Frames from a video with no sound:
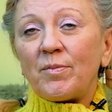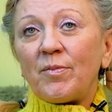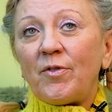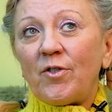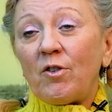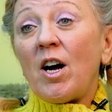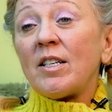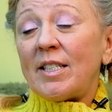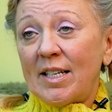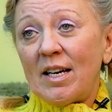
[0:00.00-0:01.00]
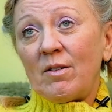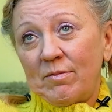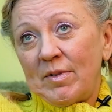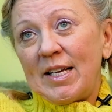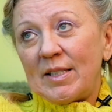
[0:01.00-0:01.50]
for us,
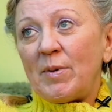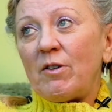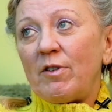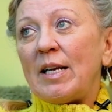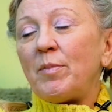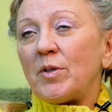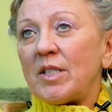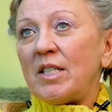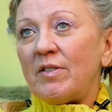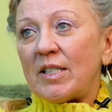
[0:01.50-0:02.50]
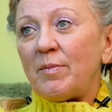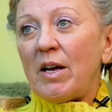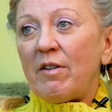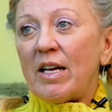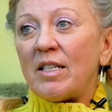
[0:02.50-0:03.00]
it's been a really positive
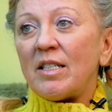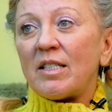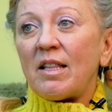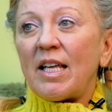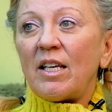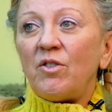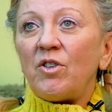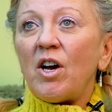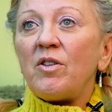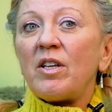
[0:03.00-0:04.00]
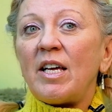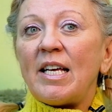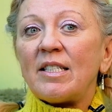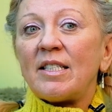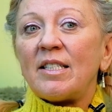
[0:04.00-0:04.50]
experience. I think that
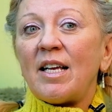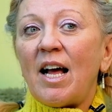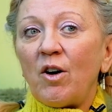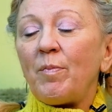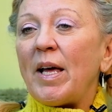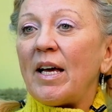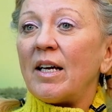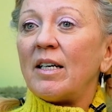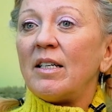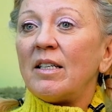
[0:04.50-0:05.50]
it's helping